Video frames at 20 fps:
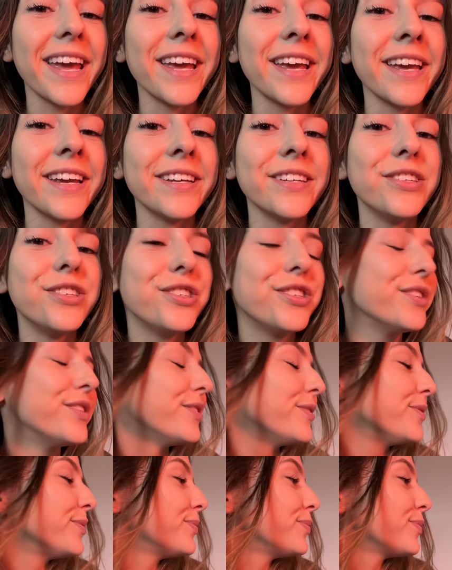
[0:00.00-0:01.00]
A Age.
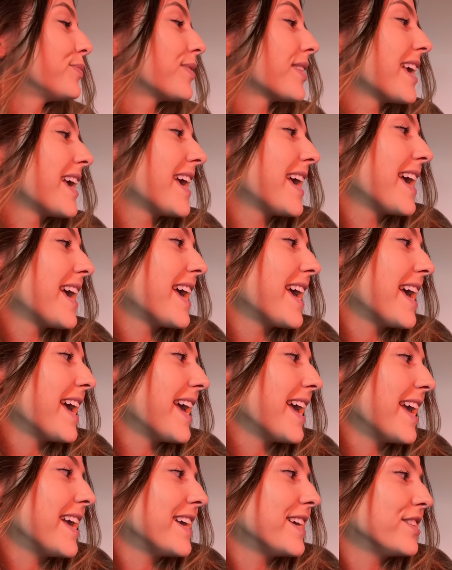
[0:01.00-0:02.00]

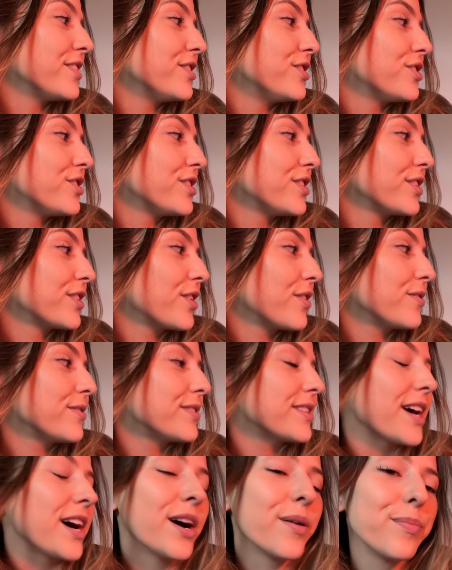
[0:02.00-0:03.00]
Age
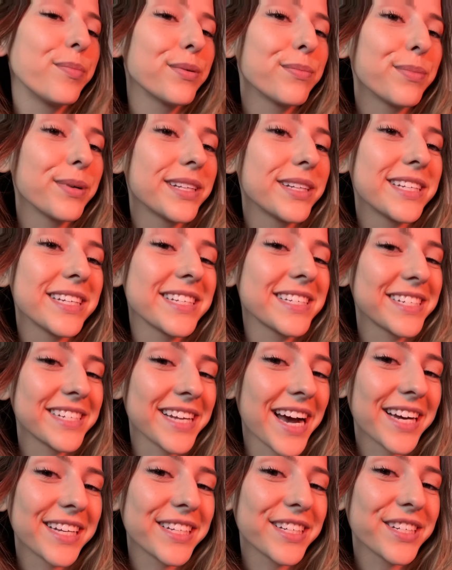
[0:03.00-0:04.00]
goes up but does
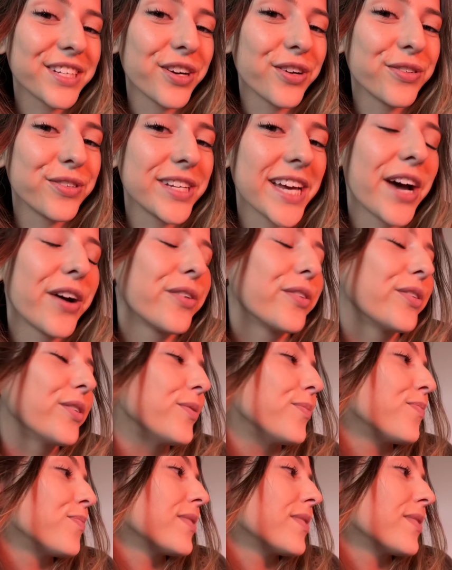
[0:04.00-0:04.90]
not go down.